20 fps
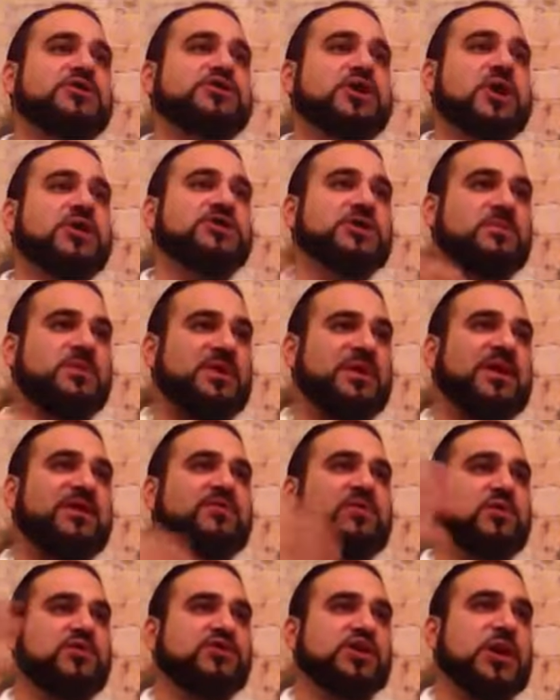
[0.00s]
judge. I'm going to
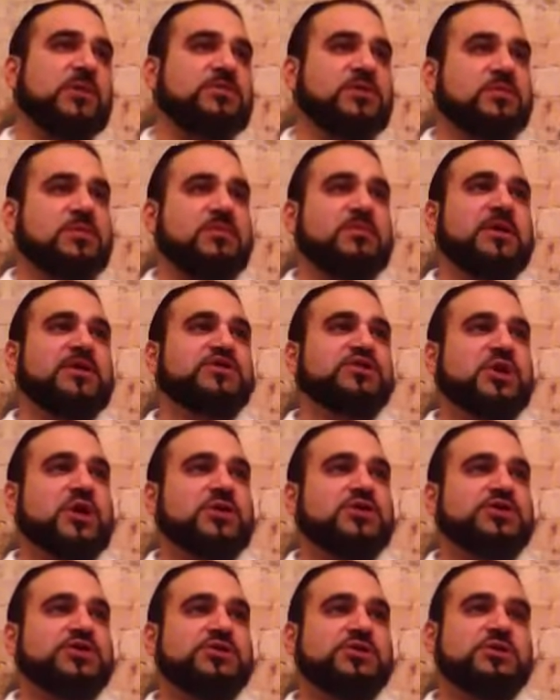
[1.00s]
give you a job to be my
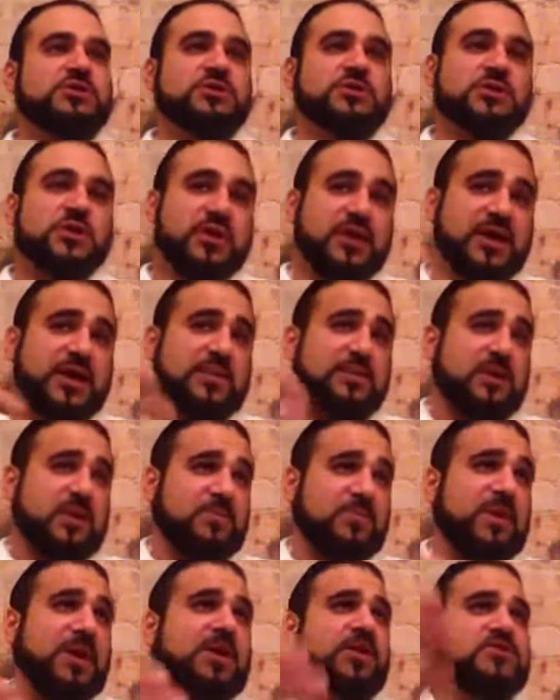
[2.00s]
judge. And I'm going
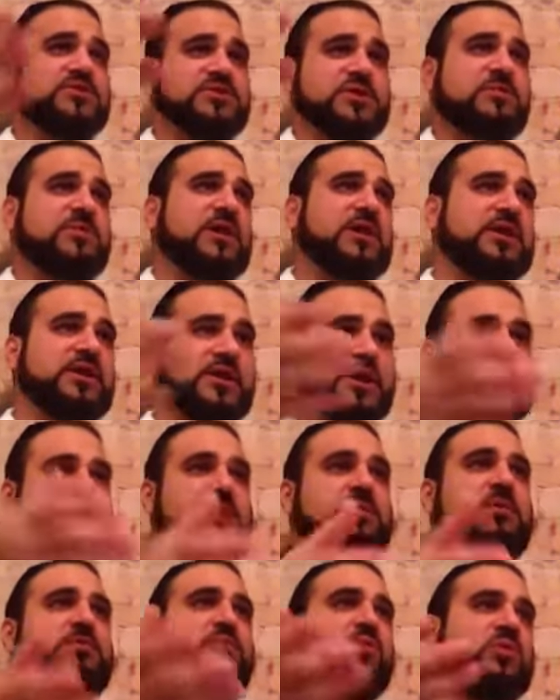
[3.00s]
to pay you some money. You're not
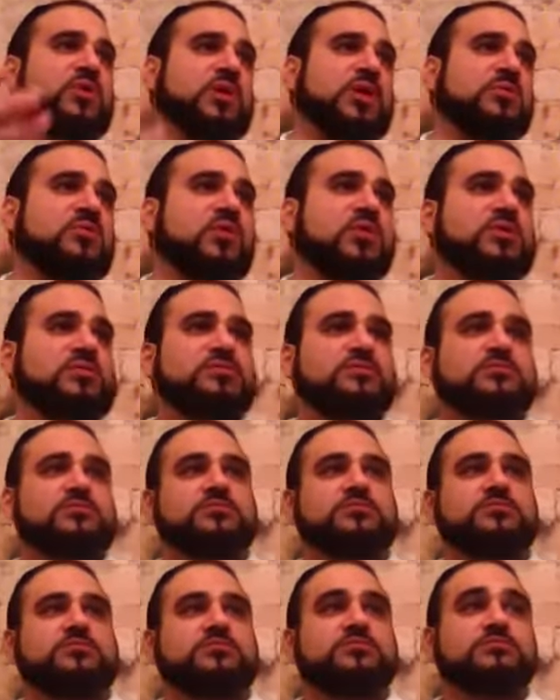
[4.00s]
going to be poor anymore.
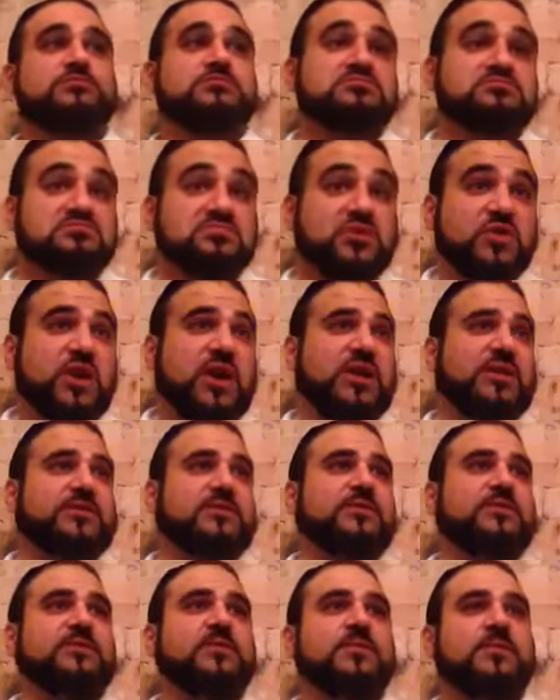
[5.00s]

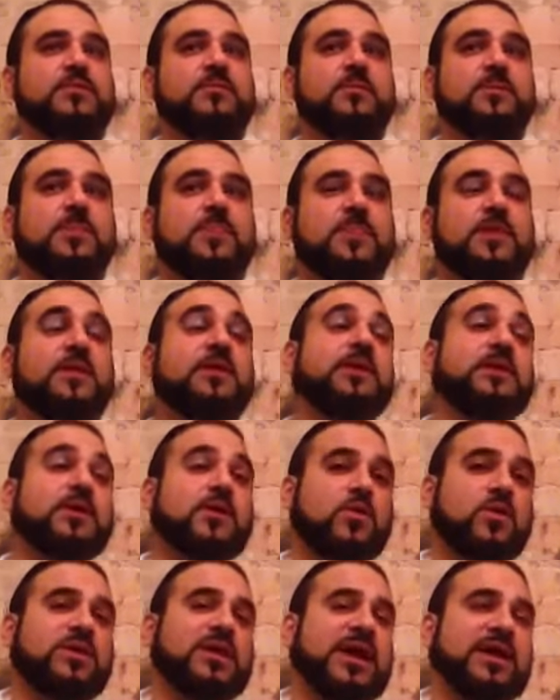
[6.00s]
Great.
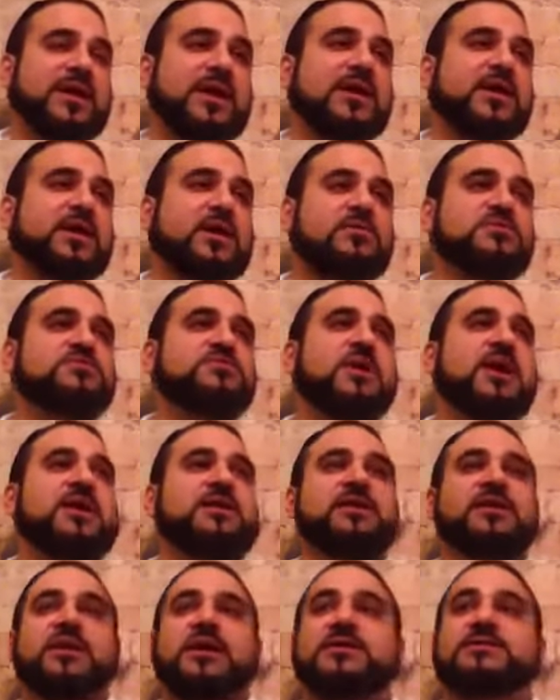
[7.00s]
When that guy comes back
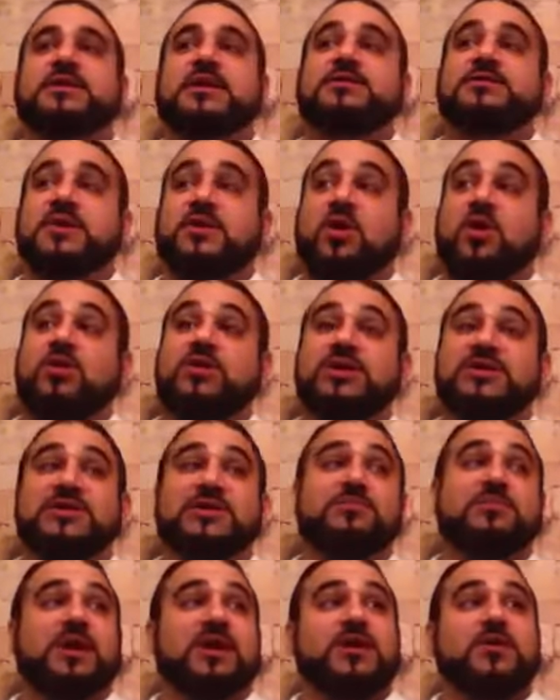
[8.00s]
the next day, he's like, oh,
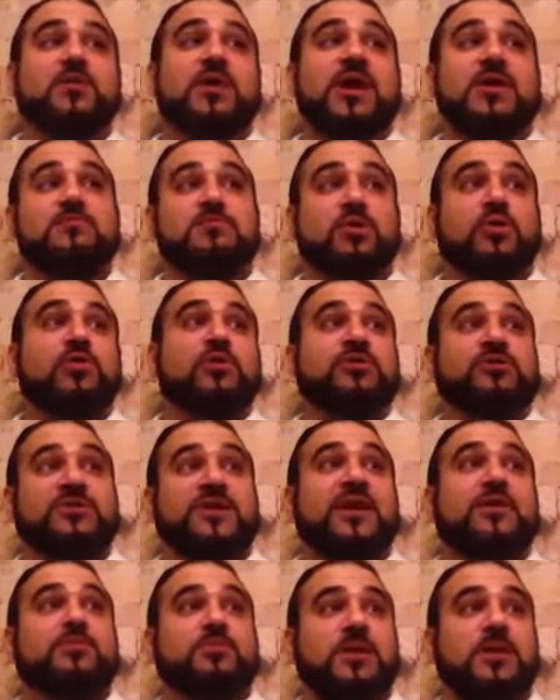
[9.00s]
listen, by the way, I murdered
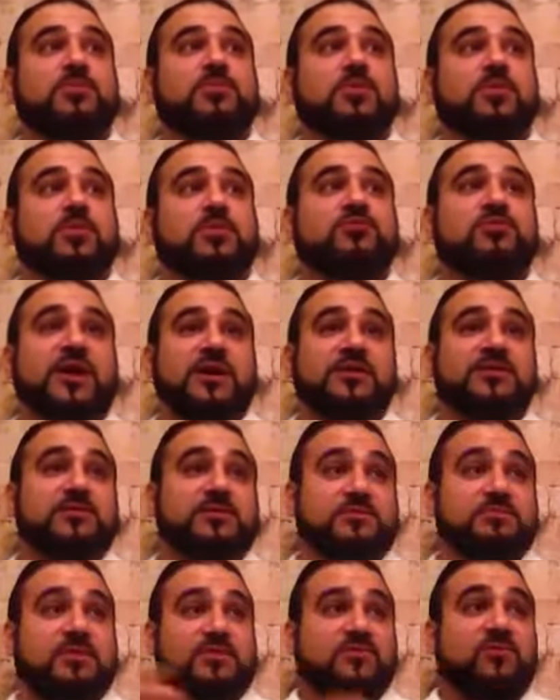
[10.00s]
10 people right
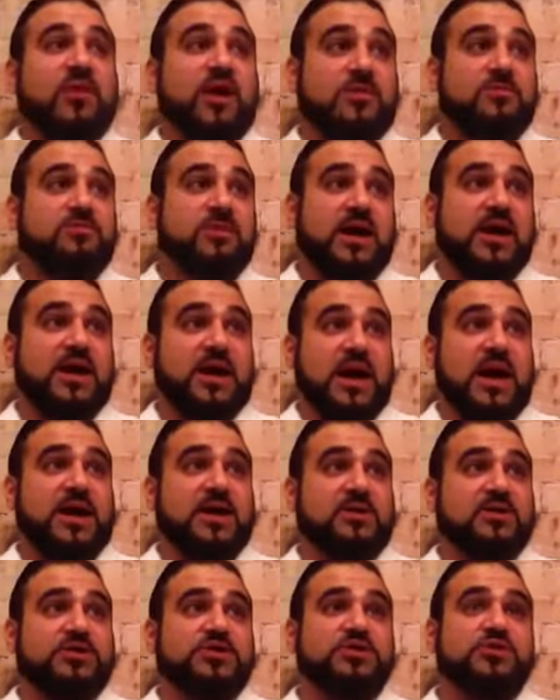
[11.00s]
before I
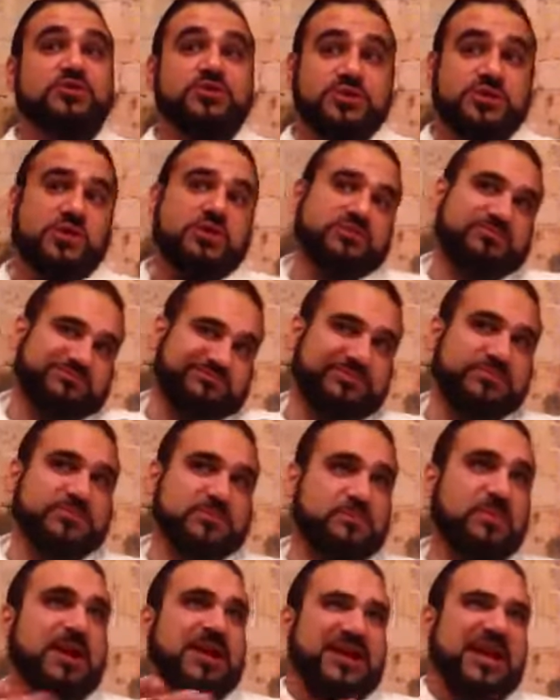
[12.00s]
hired you,
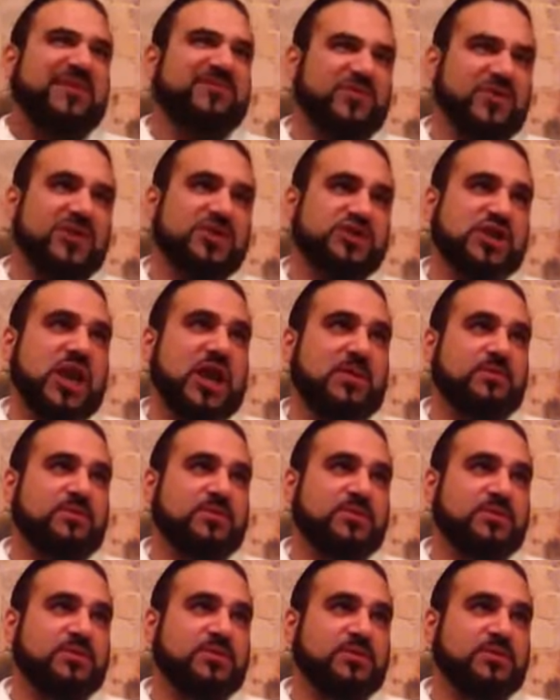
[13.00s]
but I gave you the job.